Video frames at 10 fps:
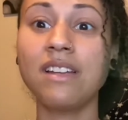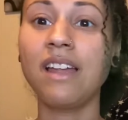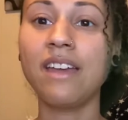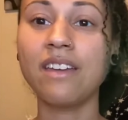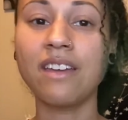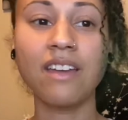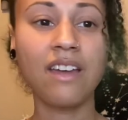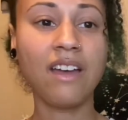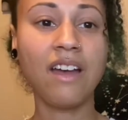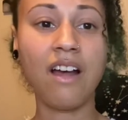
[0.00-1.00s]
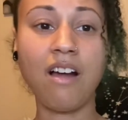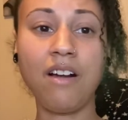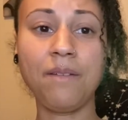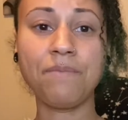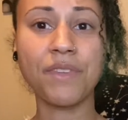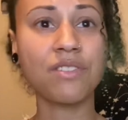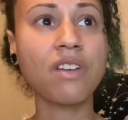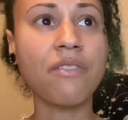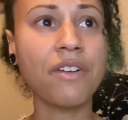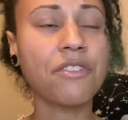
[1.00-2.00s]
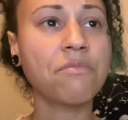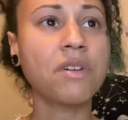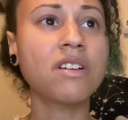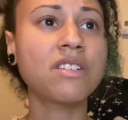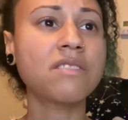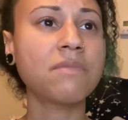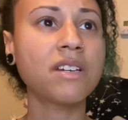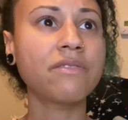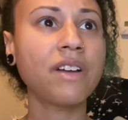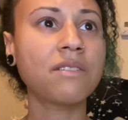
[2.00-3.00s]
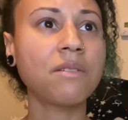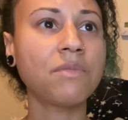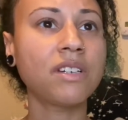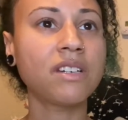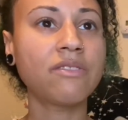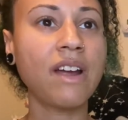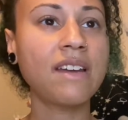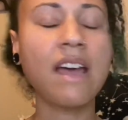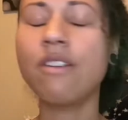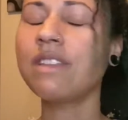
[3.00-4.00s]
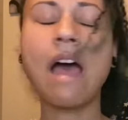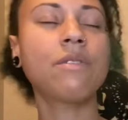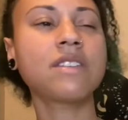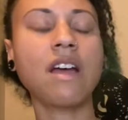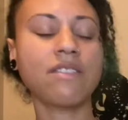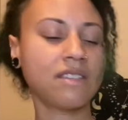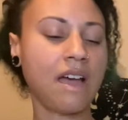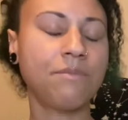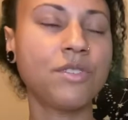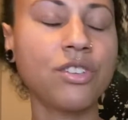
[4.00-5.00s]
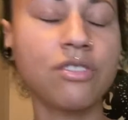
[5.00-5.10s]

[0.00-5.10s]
like um, the stuff on their merch. As a matter of fact, I'm looking right now. Now is not the time to